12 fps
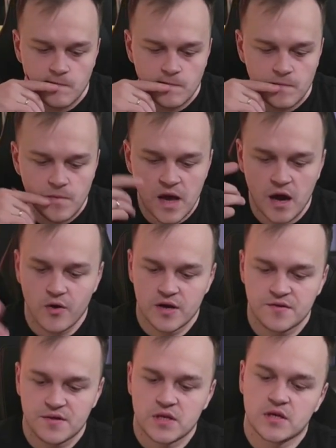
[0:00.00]
Now I
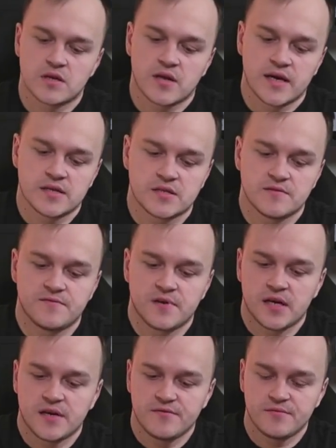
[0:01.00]
think knight
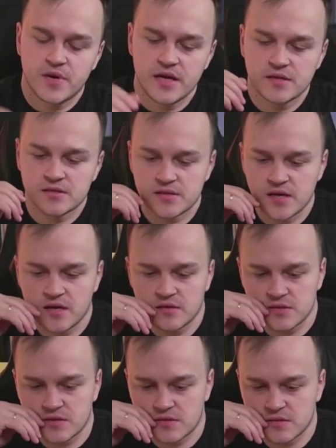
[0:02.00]
c5 makes
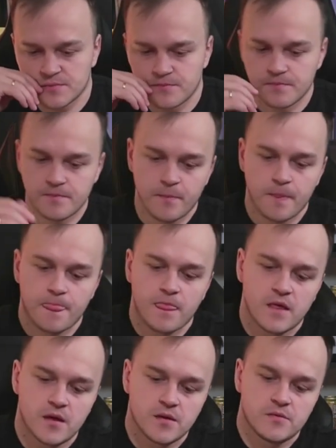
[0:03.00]
sense.
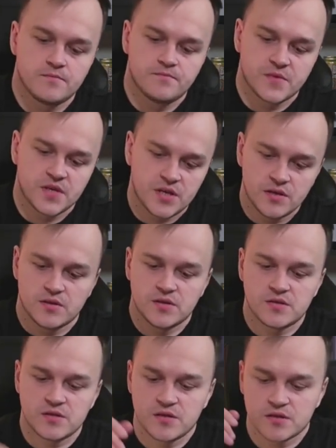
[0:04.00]
King
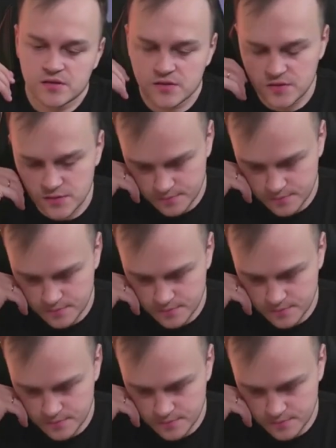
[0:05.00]
d6.